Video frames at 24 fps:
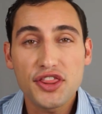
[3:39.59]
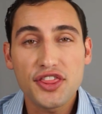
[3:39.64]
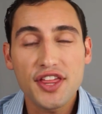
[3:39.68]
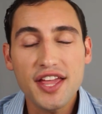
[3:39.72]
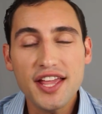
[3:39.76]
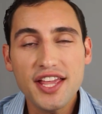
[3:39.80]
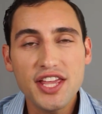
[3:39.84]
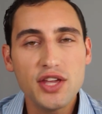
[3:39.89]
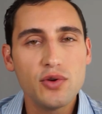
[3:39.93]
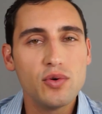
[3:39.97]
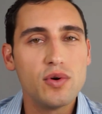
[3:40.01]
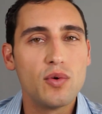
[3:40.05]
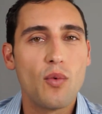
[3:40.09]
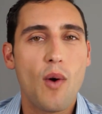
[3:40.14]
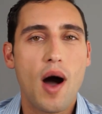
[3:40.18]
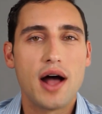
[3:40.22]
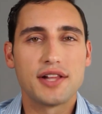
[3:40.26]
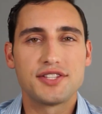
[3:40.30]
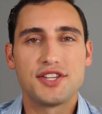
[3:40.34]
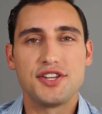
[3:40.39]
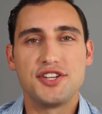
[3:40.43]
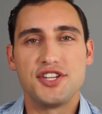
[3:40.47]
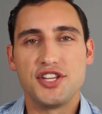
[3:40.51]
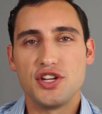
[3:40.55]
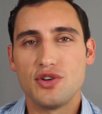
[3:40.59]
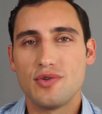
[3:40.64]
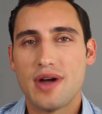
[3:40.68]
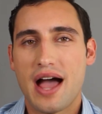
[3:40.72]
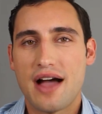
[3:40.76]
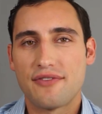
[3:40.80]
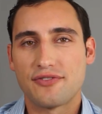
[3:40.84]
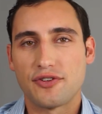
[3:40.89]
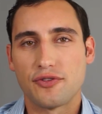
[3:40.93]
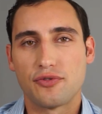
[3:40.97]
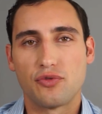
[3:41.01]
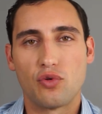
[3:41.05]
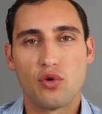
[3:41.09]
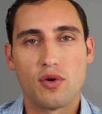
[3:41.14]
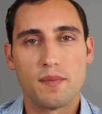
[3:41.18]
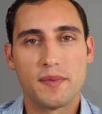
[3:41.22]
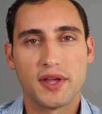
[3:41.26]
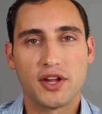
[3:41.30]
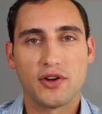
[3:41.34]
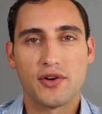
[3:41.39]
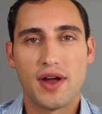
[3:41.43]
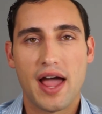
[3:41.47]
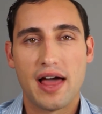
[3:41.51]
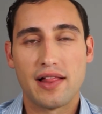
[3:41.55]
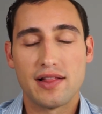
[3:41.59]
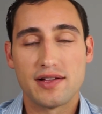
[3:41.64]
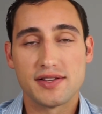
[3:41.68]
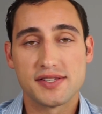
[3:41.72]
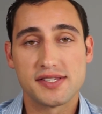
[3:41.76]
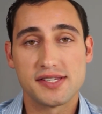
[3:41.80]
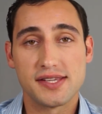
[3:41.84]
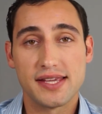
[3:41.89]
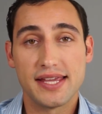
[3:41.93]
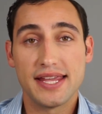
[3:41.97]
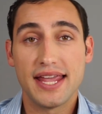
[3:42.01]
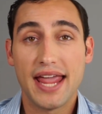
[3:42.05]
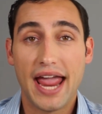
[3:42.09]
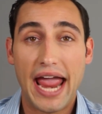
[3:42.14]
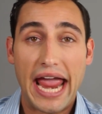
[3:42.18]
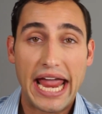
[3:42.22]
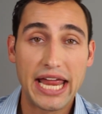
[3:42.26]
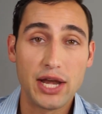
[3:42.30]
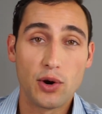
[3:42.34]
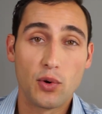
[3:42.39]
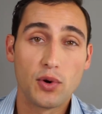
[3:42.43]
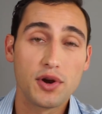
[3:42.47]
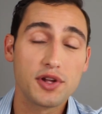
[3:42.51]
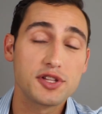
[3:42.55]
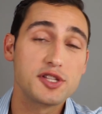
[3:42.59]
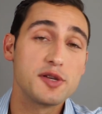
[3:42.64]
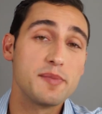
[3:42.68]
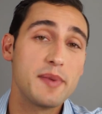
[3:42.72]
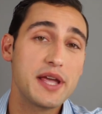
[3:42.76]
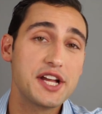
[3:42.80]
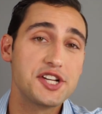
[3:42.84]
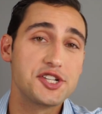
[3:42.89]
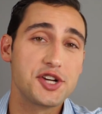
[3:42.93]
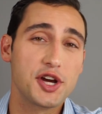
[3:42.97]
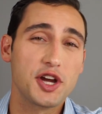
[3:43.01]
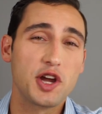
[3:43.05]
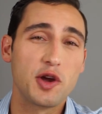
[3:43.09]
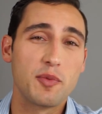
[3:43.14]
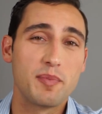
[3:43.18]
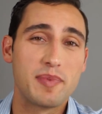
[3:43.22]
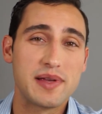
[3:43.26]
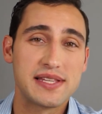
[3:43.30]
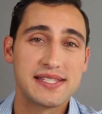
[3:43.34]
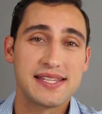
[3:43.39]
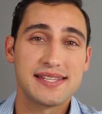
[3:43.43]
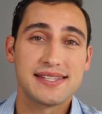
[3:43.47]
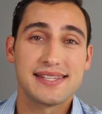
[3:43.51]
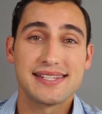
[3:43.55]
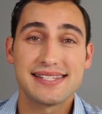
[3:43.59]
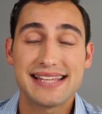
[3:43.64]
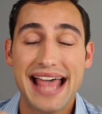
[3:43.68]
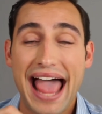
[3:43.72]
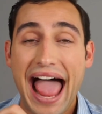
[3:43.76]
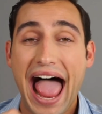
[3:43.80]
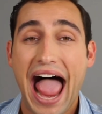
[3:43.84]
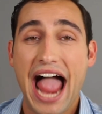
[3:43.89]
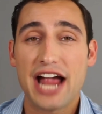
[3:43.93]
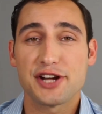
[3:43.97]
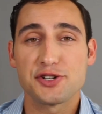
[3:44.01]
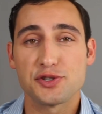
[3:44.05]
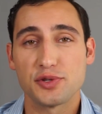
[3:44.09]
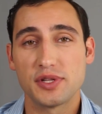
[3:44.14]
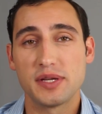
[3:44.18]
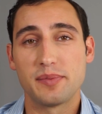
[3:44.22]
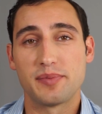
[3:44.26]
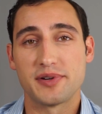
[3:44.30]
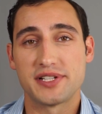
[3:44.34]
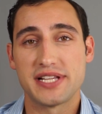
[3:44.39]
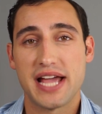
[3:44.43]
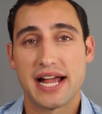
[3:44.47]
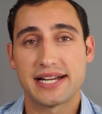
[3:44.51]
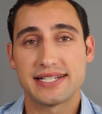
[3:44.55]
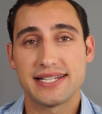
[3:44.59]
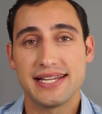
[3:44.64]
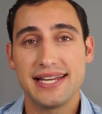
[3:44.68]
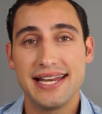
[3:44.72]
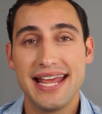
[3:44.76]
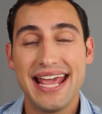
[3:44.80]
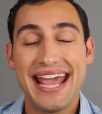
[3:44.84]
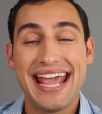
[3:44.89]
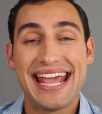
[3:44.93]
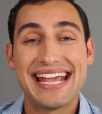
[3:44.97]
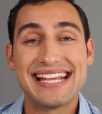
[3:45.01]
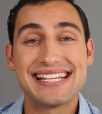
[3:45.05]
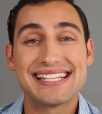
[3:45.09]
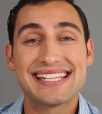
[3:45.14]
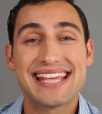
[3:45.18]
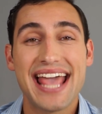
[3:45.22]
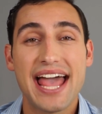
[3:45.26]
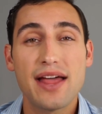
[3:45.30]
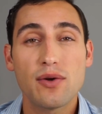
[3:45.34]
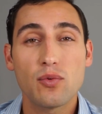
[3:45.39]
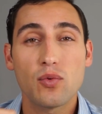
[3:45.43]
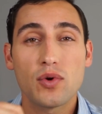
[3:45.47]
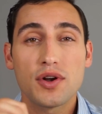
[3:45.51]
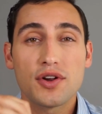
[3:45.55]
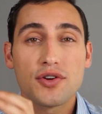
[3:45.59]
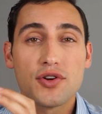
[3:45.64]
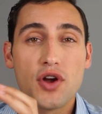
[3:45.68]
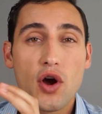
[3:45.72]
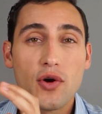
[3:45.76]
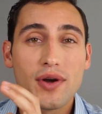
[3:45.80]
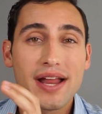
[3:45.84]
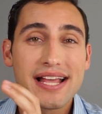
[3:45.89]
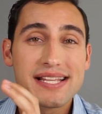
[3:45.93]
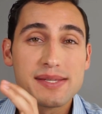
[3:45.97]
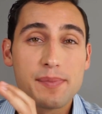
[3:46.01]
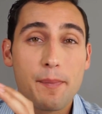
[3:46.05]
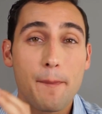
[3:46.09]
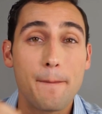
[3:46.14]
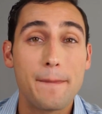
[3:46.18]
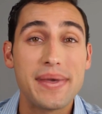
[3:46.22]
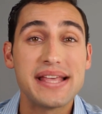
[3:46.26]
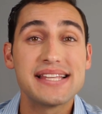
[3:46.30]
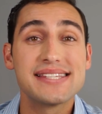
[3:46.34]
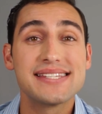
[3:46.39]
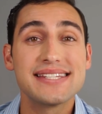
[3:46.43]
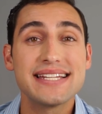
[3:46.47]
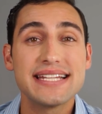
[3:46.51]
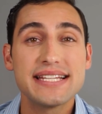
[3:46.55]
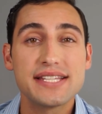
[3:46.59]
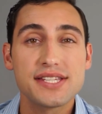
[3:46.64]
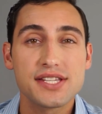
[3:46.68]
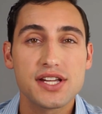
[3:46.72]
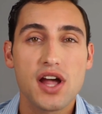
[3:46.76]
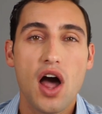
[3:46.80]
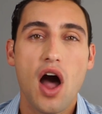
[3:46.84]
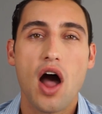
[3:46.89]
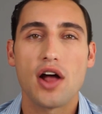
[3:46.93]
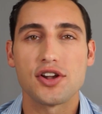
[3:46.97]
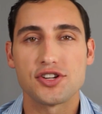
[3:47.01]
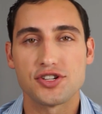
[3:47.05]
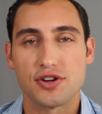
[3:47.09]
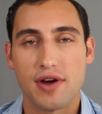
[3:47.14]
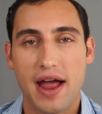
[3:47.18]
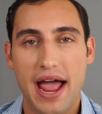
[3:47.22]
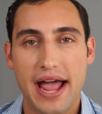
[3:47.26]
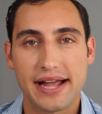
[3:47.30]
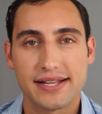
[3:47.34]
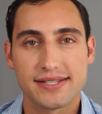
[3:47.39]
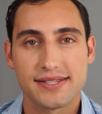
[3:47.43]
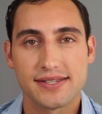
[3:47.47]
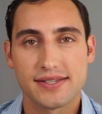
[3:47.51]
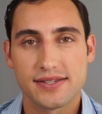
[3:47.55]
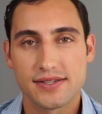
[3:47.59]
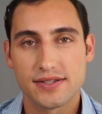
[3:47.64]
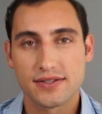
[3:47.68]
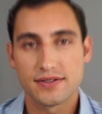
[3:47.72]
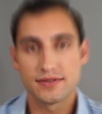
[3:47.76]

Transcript: thing you will want to do after forming your LLC in order to make sure your business is actually protected is get what are known as business contracts.